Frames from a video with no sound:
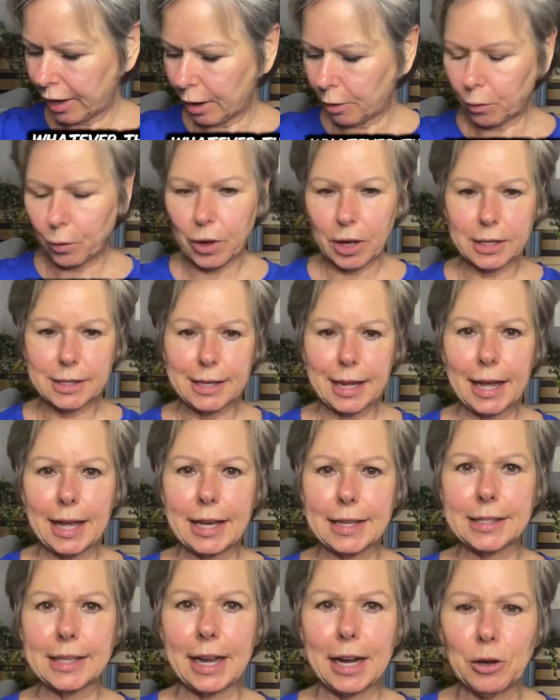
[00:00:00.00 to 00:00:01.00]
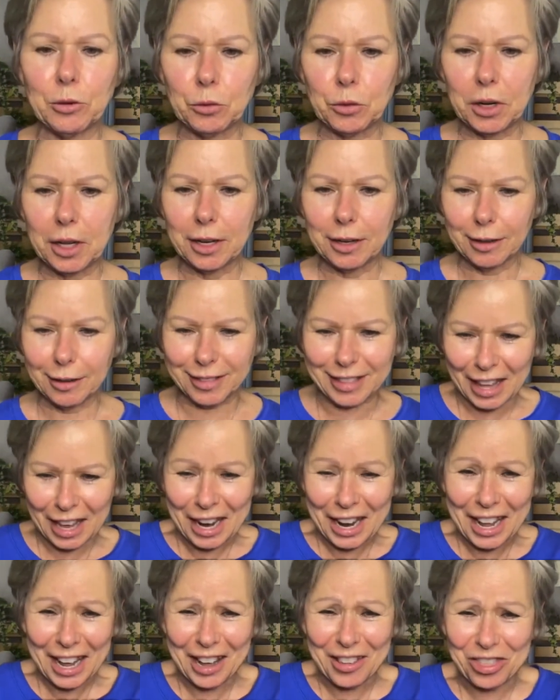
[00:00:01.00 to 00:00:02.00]
that was, I guess I don't need it to
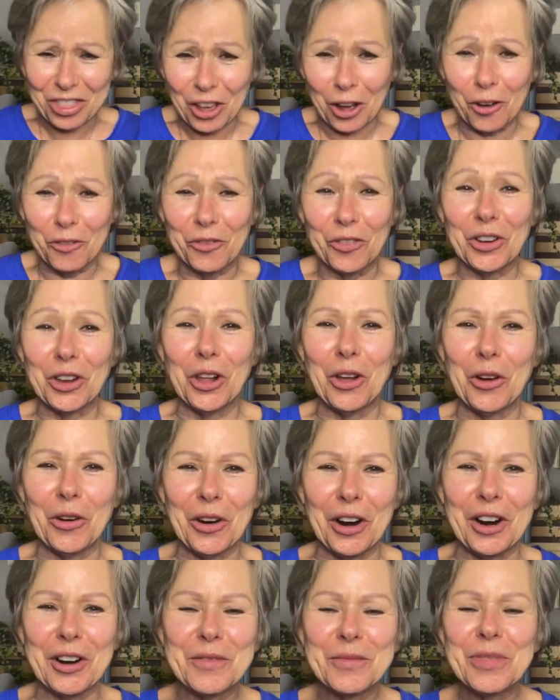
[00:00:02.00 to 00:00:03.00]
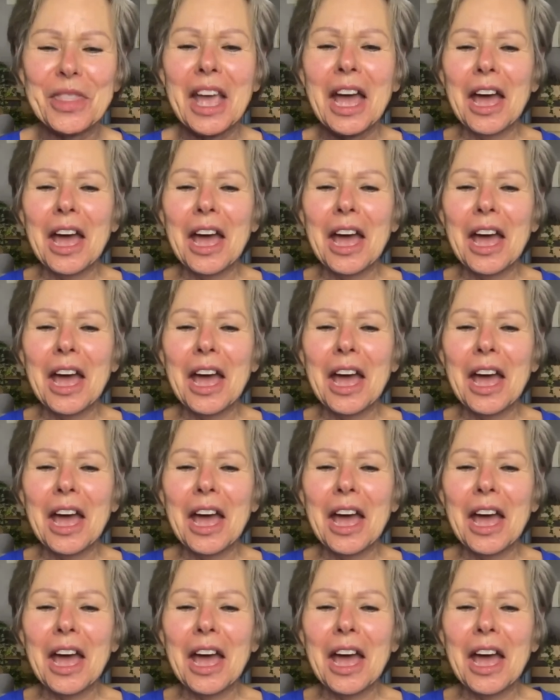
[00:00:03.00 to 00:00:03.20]
hit the floor.